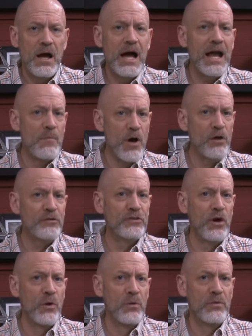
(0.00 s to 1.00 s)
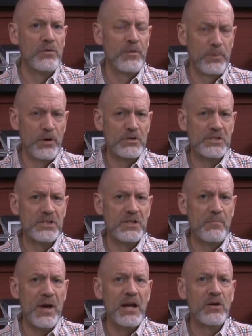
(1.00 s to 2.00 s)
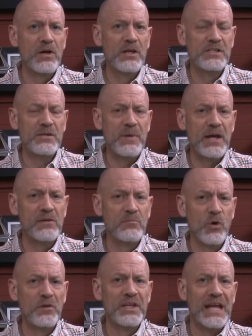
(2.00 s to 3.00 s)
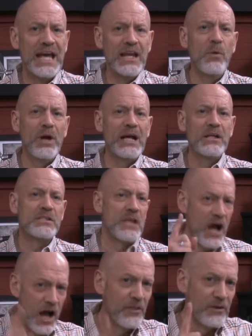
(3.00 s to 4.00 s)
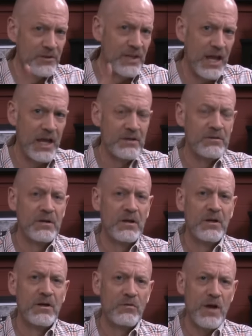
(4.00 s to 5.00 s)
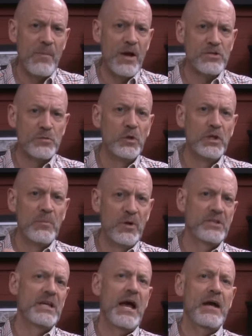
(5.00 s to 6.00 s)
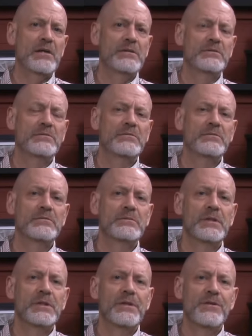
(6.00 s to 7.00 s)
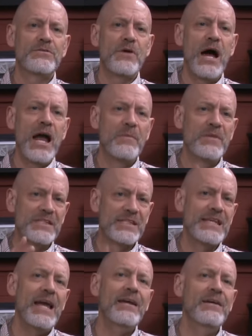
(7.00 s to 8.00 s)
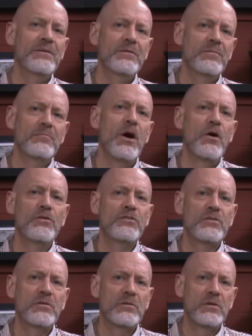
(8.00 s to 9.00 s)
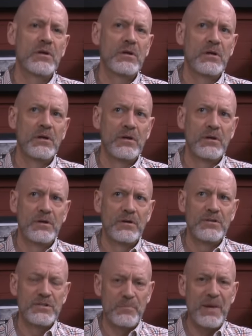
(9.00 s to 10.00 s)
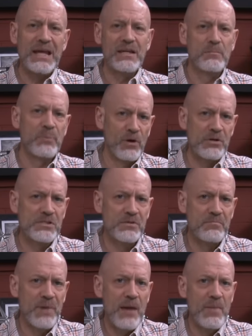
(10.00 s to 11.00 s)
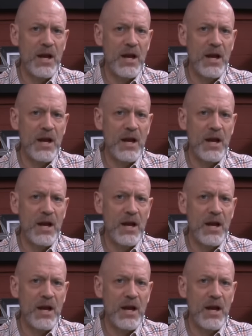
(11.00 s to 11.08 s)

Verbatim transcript: I am also the person that Michael has debated more than anyone else other than Rabbi Shmuley Boteach. So I am the second most debated person by